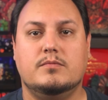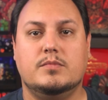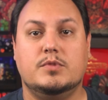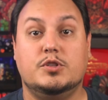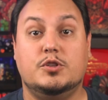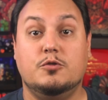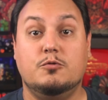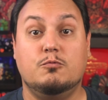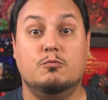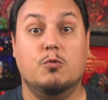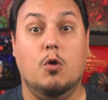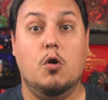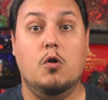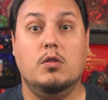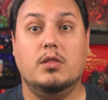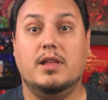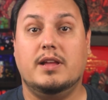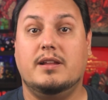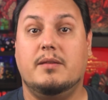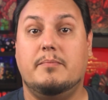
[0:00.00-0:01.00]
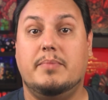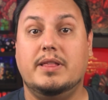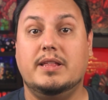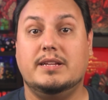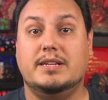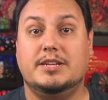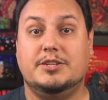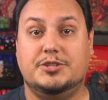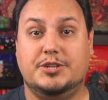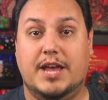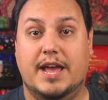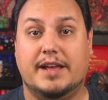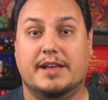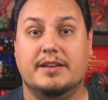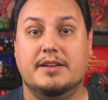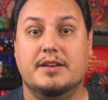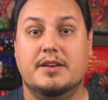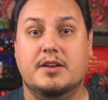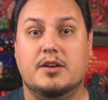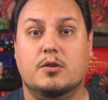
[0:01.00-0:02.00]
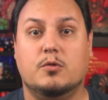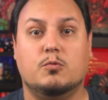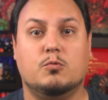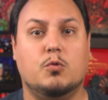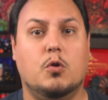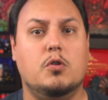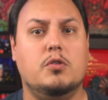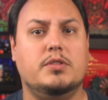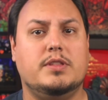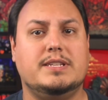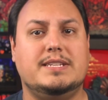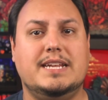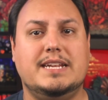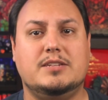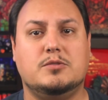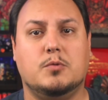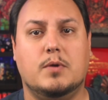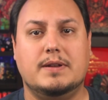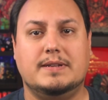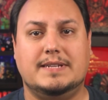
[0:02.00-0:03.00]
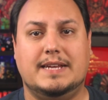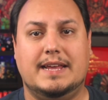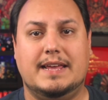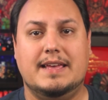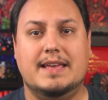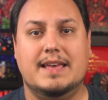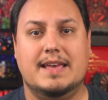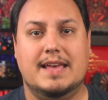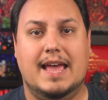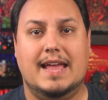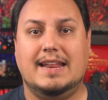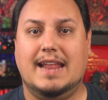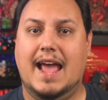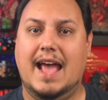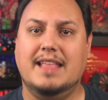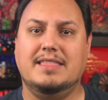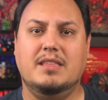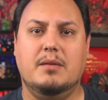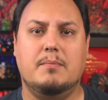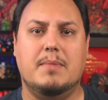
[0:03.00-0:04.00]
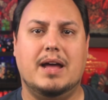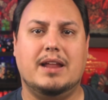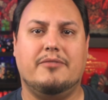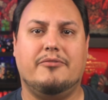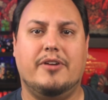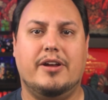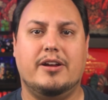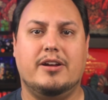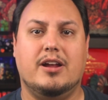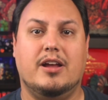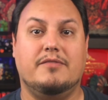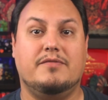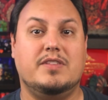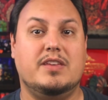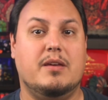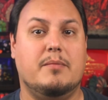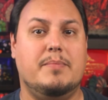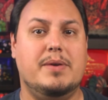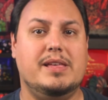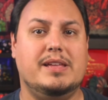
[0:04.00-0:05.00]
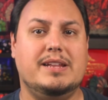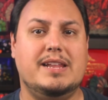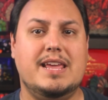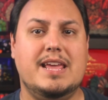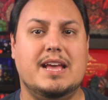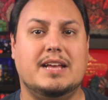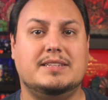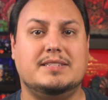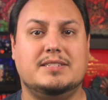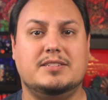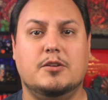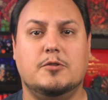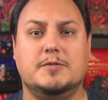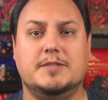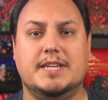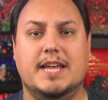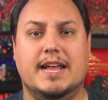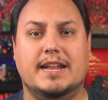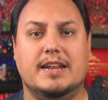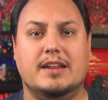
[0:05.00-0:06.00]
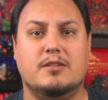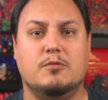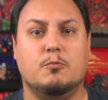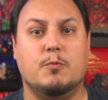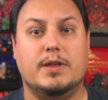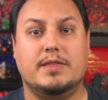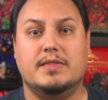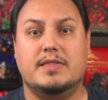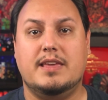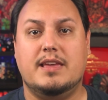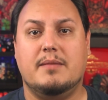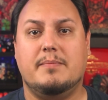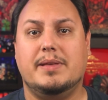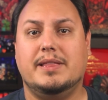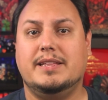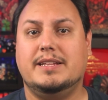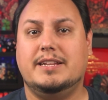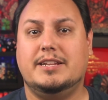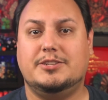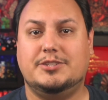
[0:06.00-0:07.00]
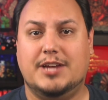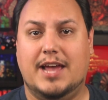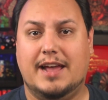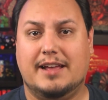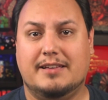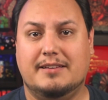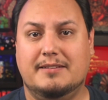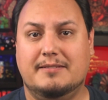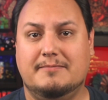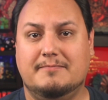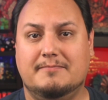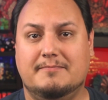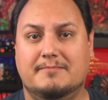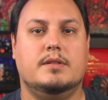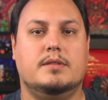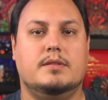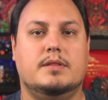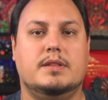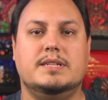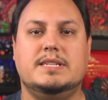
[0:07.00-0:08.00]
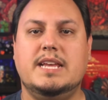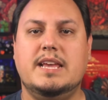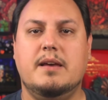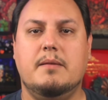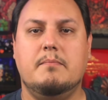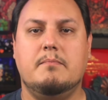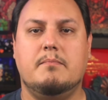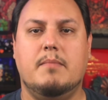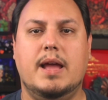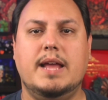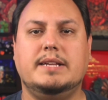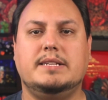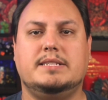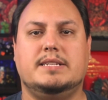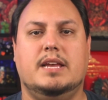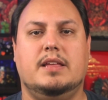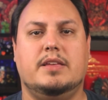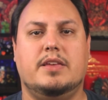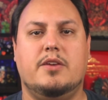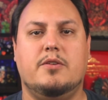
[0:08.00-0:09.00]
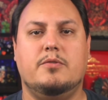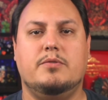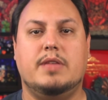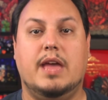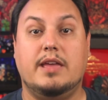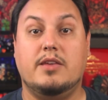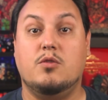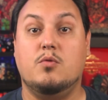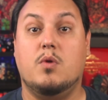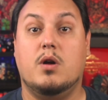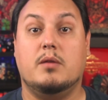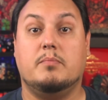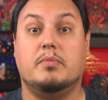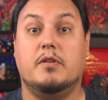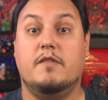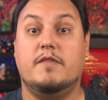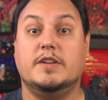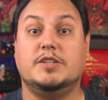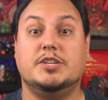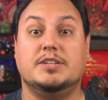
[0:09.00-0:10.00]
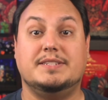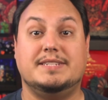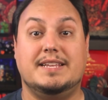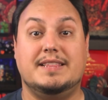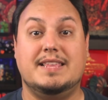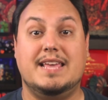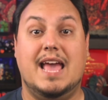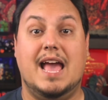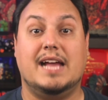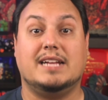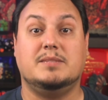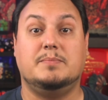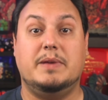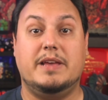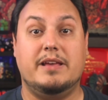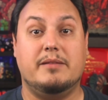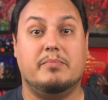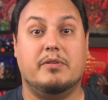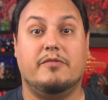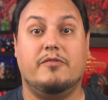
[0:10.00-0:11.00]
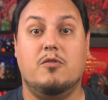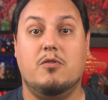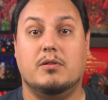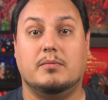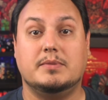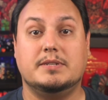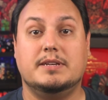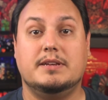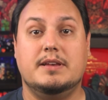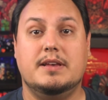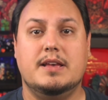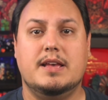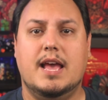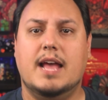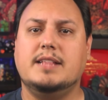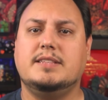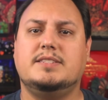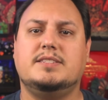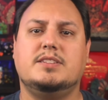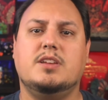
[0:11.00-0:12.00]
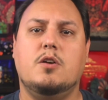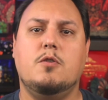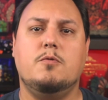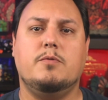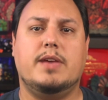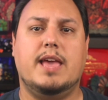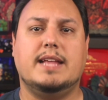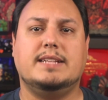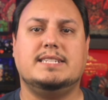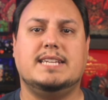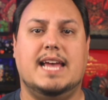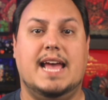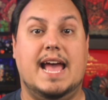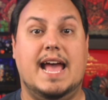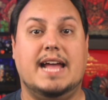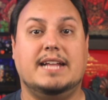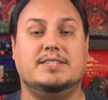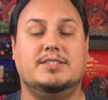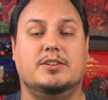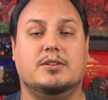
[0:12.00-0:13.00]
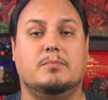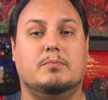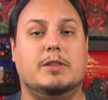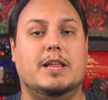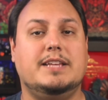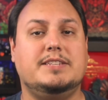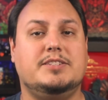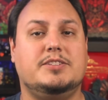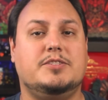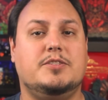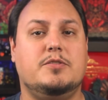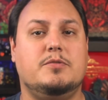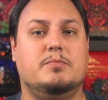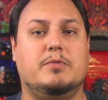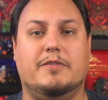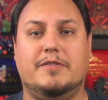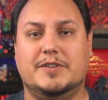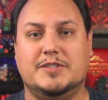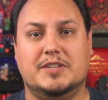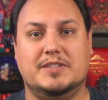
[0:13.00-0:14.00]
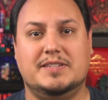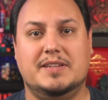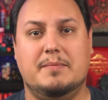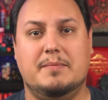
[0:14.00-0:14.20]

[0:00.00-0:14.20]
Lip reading: To roll an ability check, roll the d20 and add the modifier of the ability associated with the ability check. The DM might tell you that you are proficient in the act being performed, and so get to add your +2 proficiency